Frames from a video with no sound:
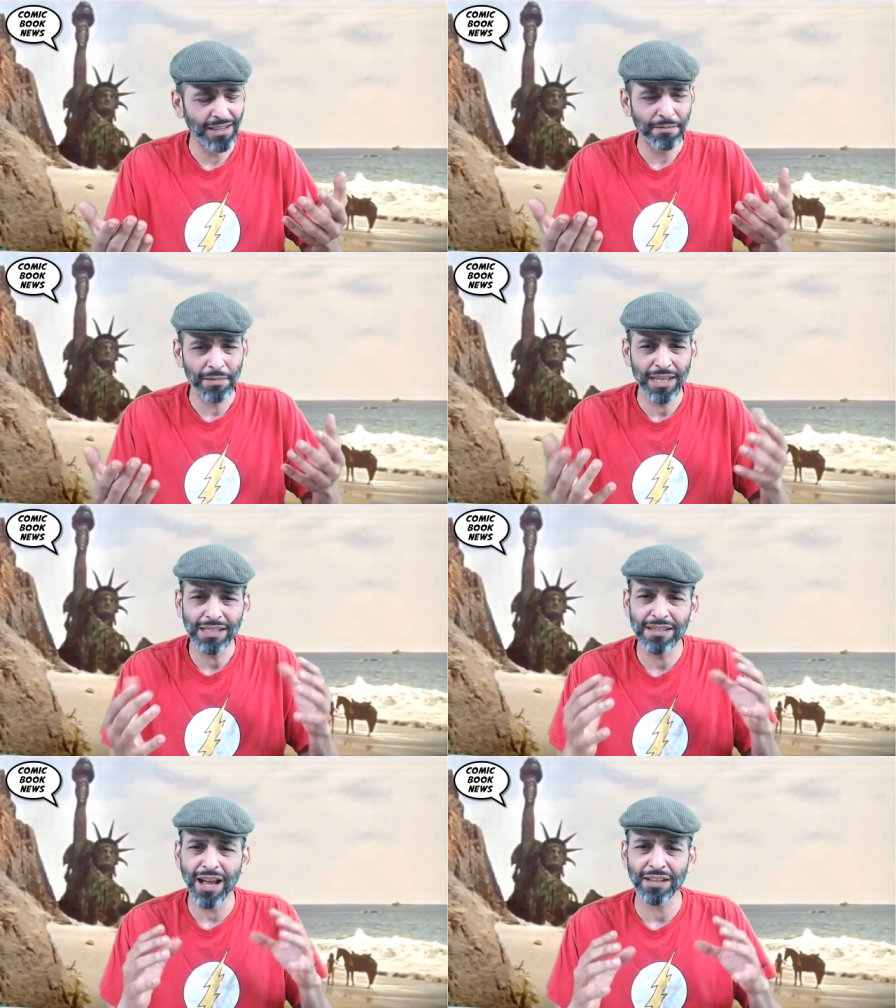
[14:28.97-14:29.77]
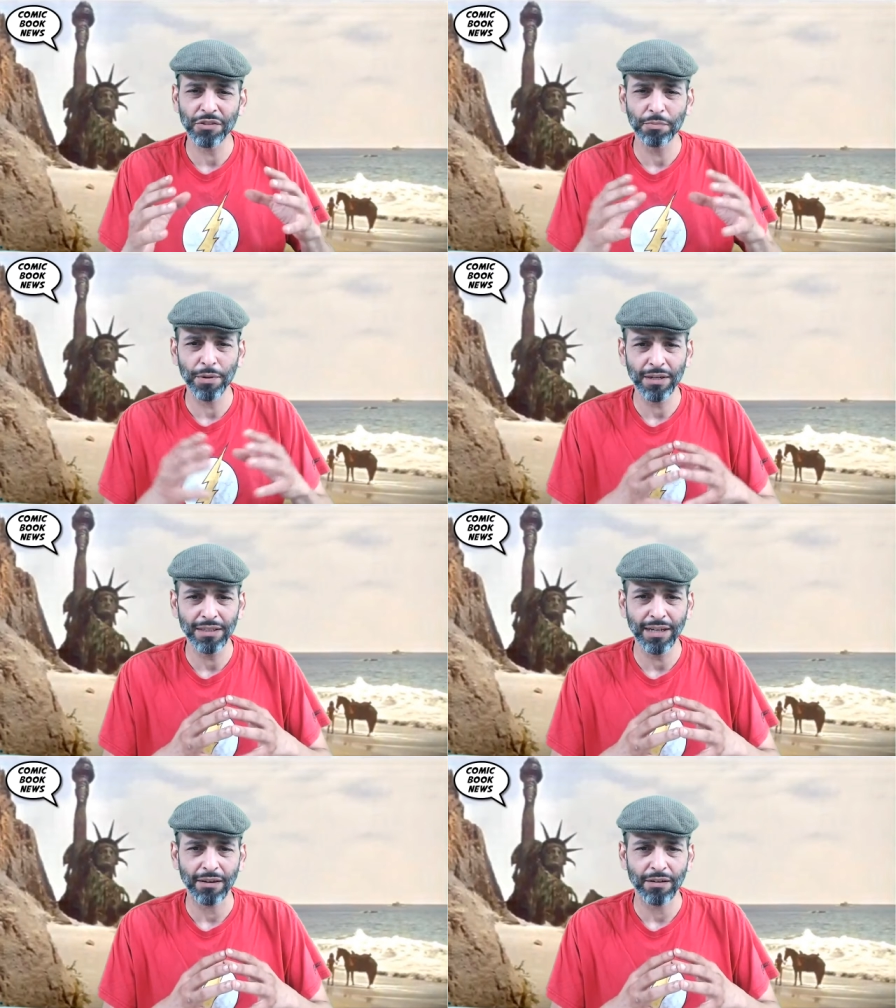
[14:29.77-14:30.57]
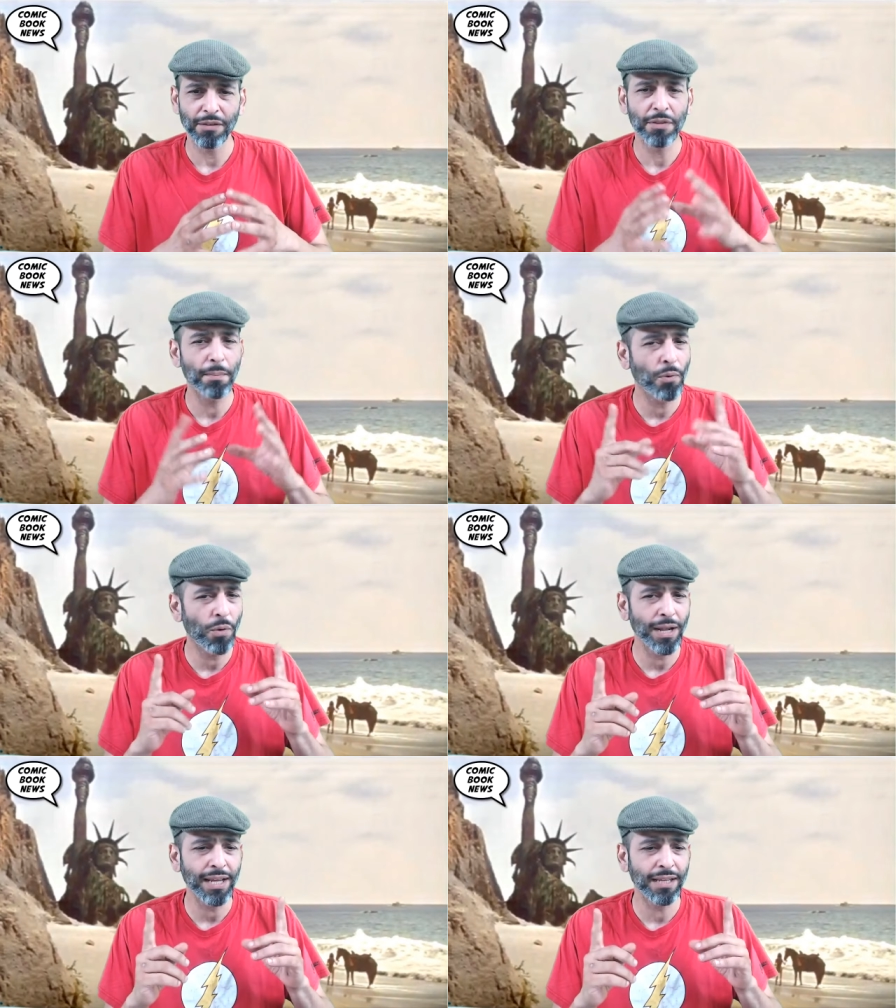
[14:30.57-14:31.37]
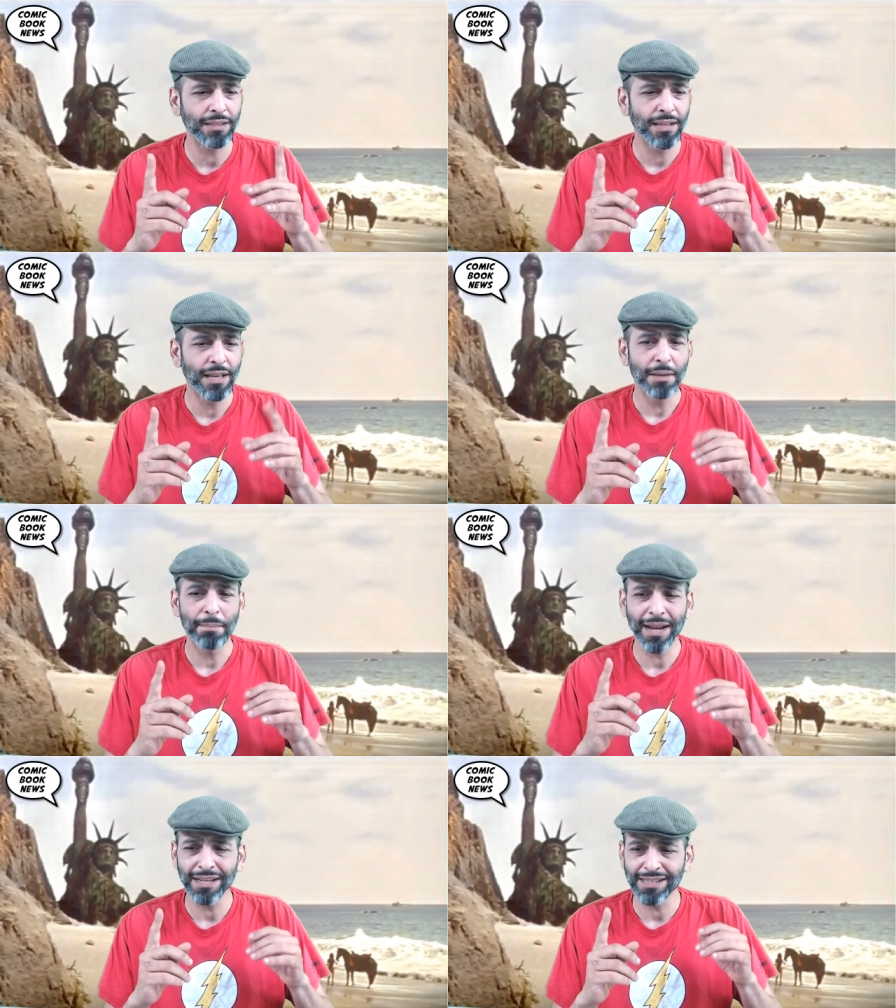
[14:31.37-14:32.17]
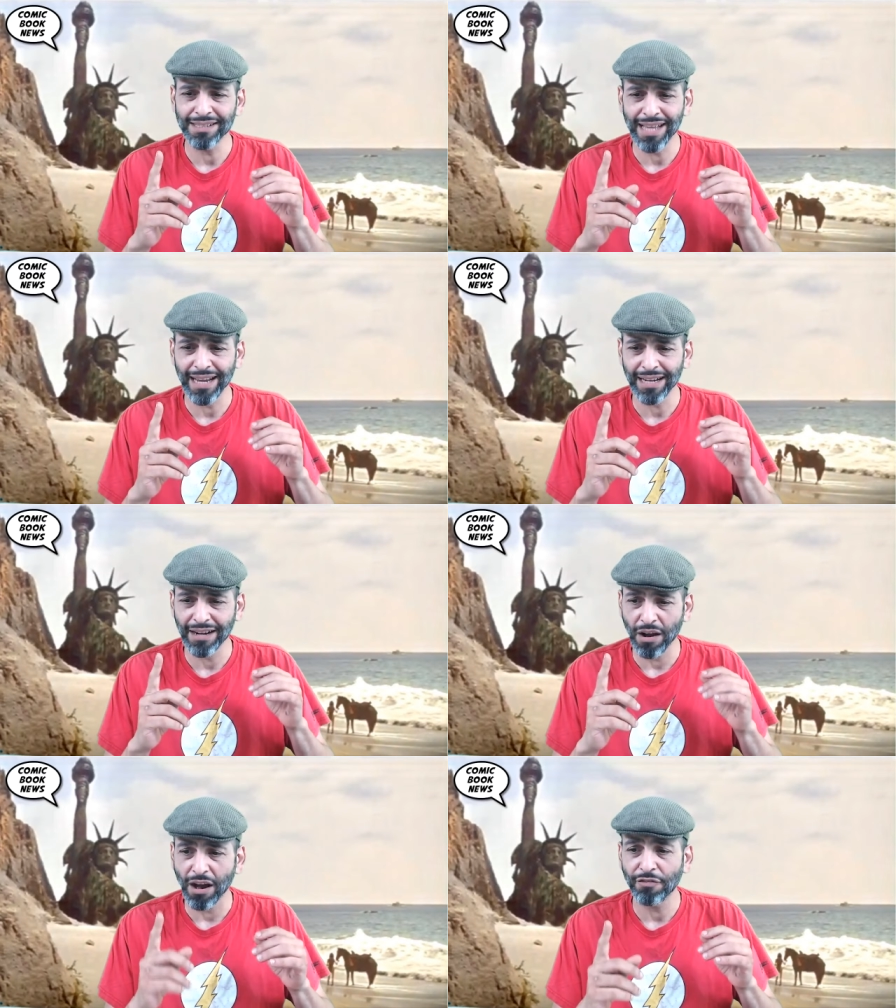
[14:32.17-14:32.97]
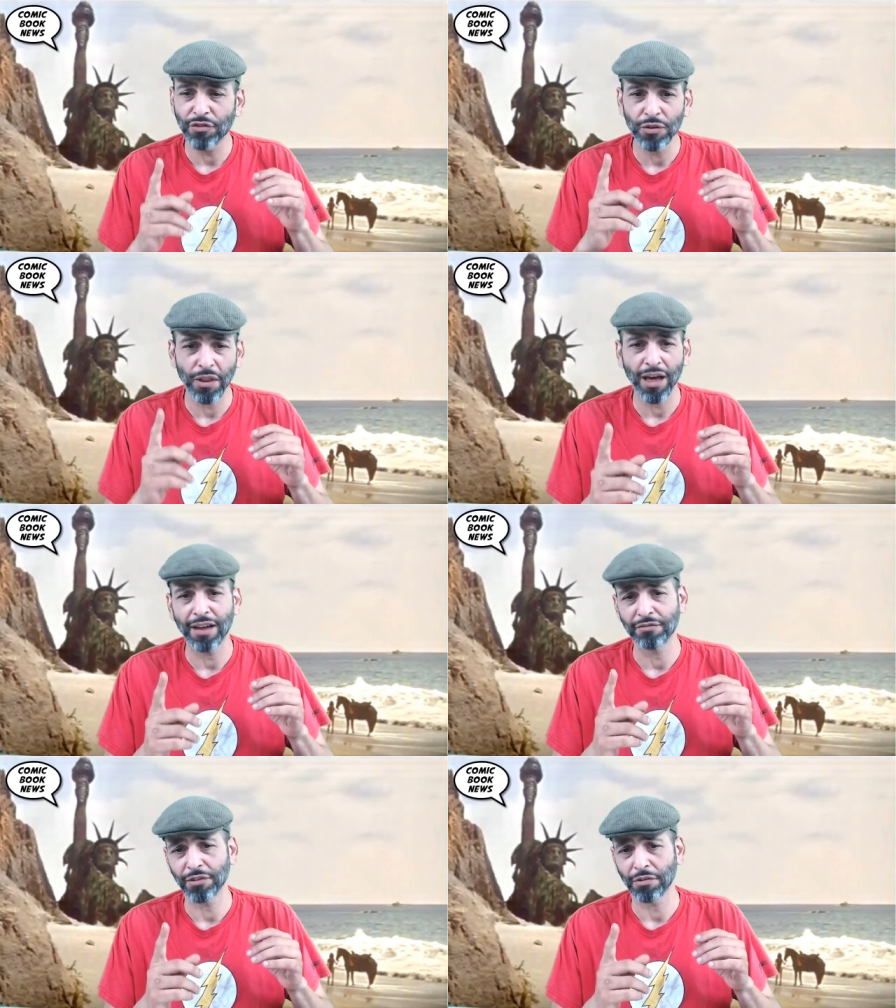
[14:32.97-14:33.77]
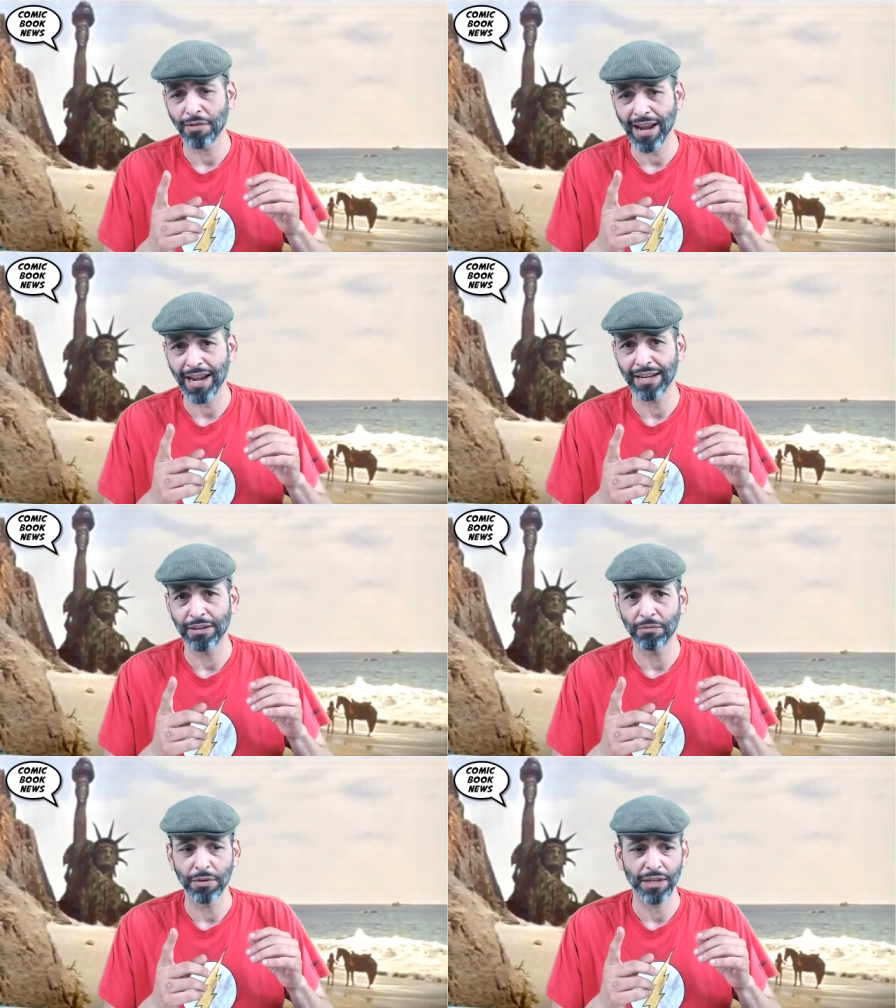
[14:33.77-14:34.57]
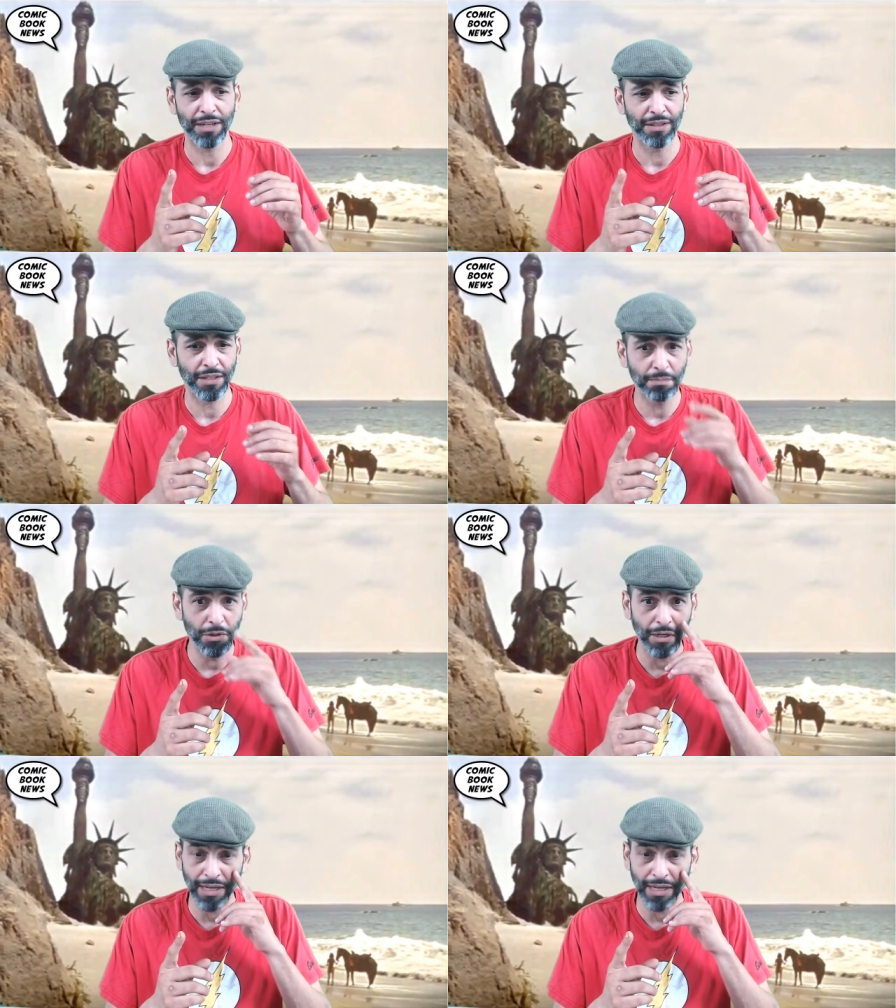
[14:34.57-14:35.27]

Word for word: it's not super clear the point is bendis has taken an awful lot for granted in this book.